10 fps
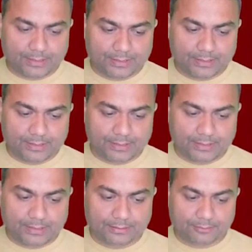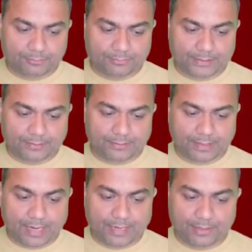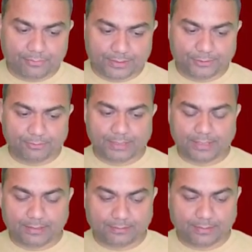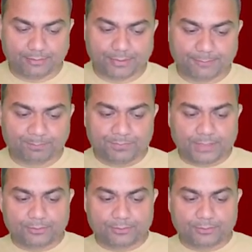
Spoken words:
it means, the kind of resume it is giving.